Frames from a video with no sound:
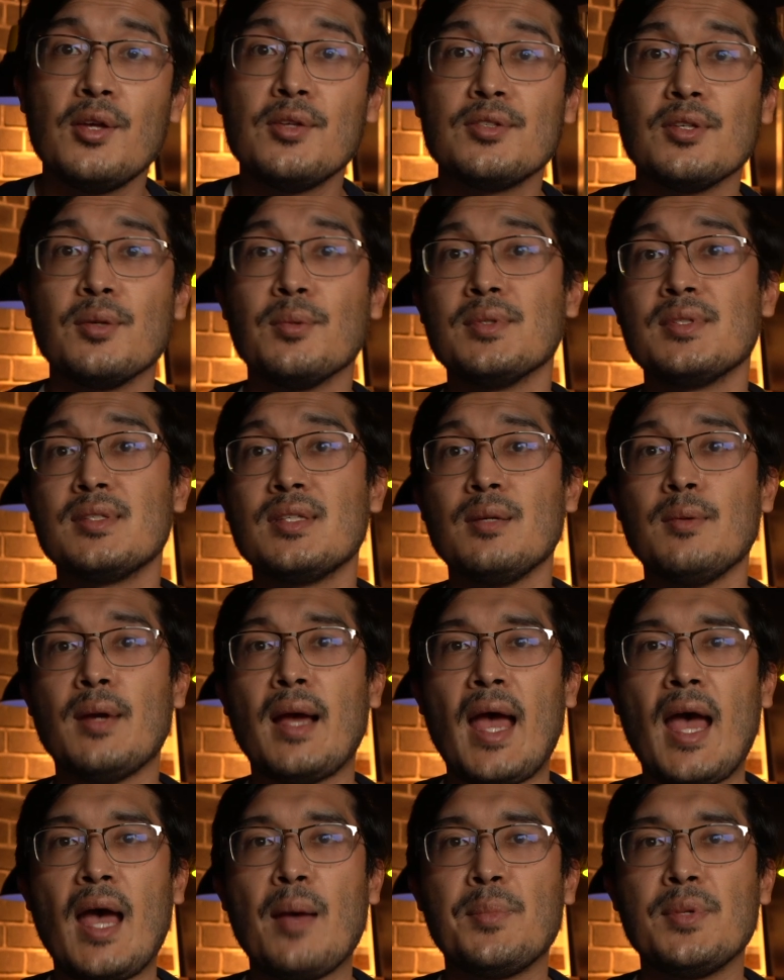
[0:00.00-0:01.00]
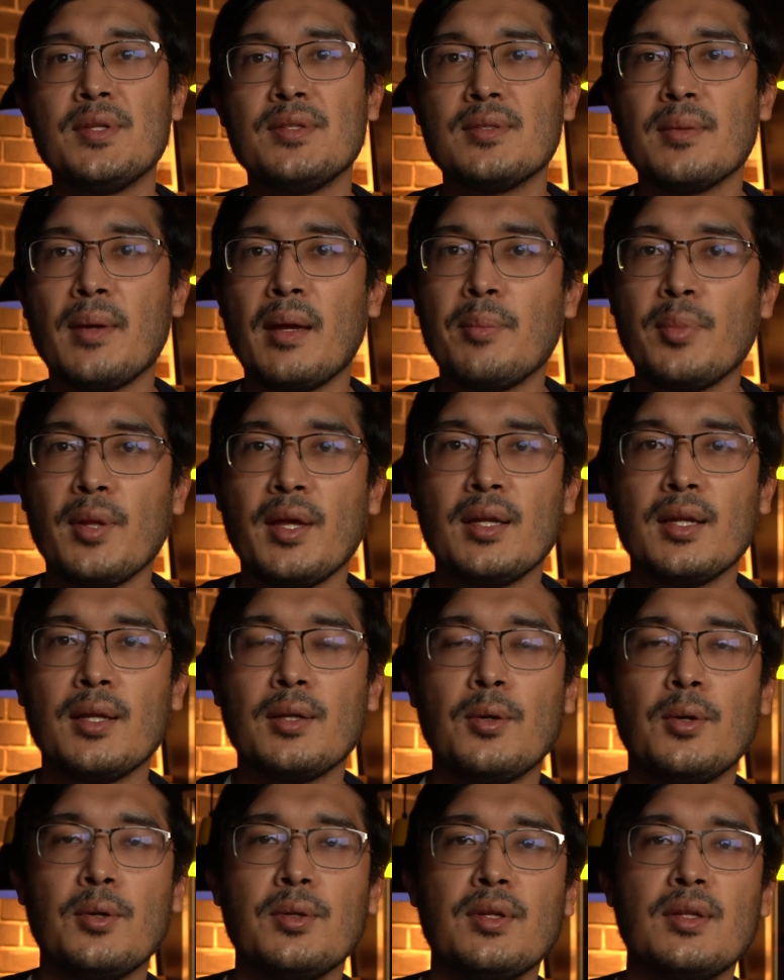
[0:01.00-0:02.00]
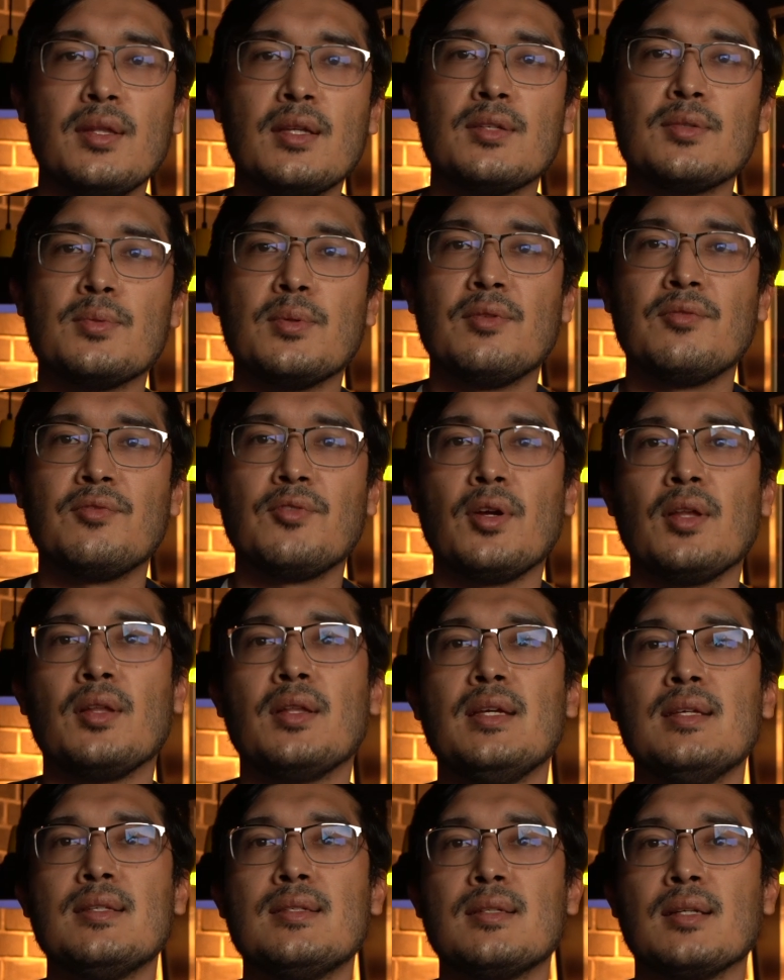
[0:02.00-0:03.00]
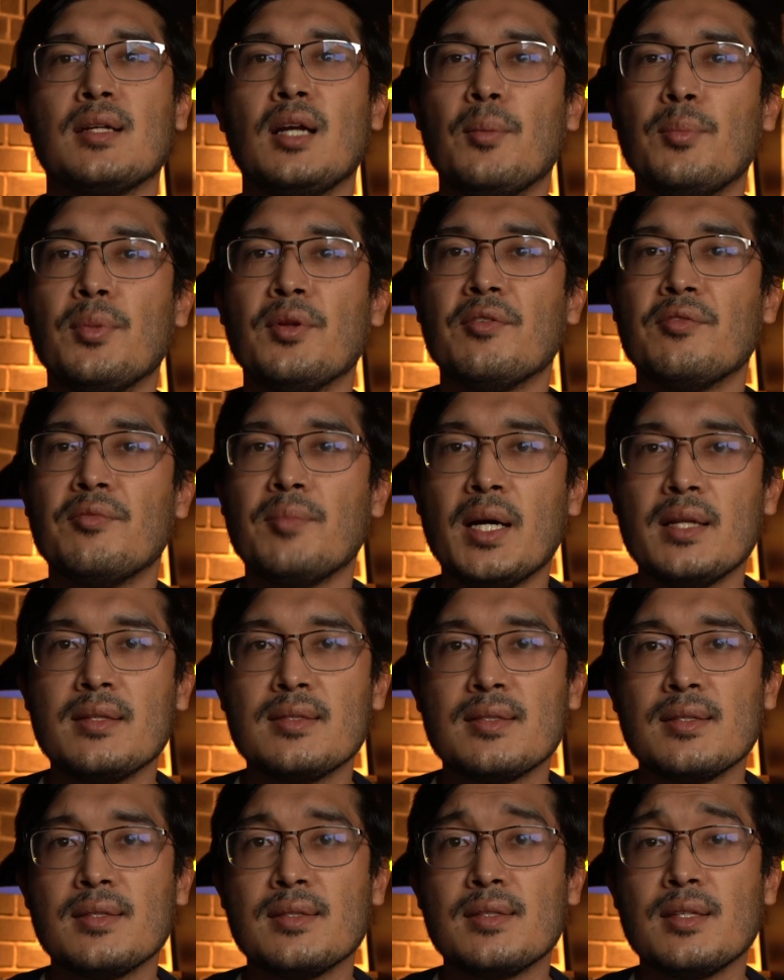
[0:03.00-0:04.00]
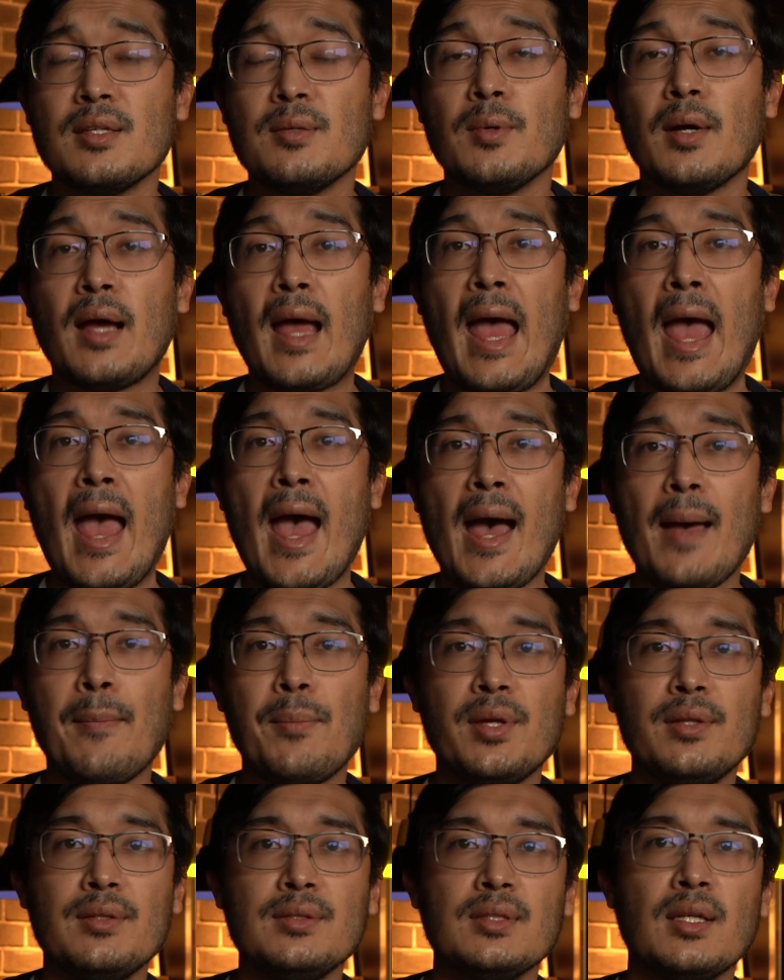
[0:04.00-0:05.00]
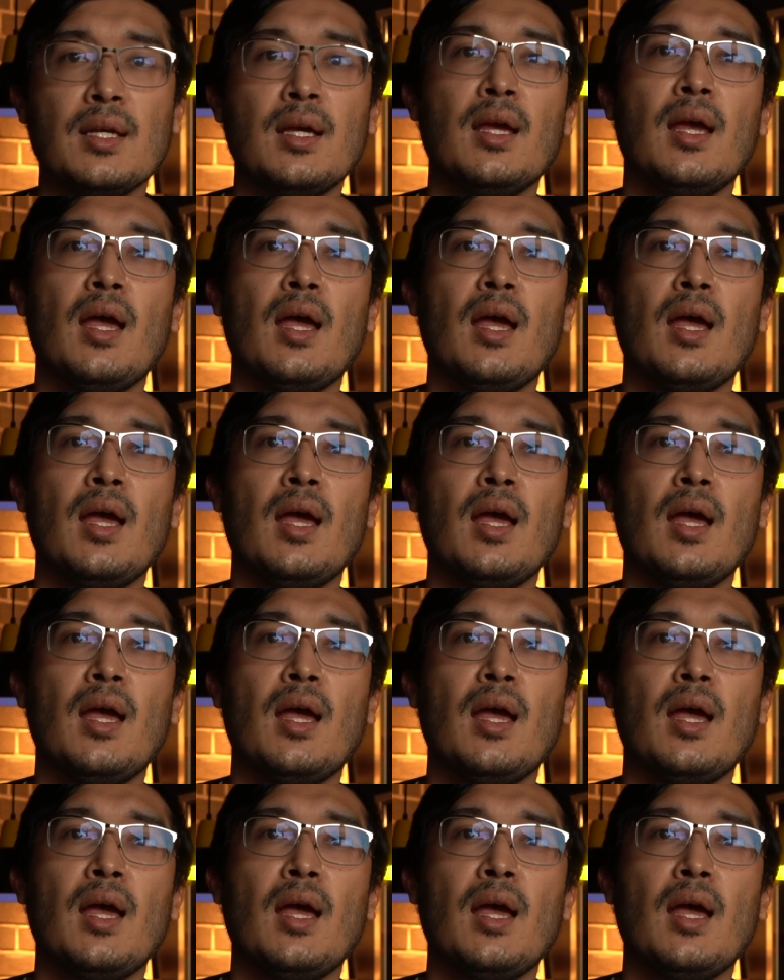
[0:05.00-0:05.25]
So we'll see what happens. I plan on holding this one for at least a couple of months to see what happens.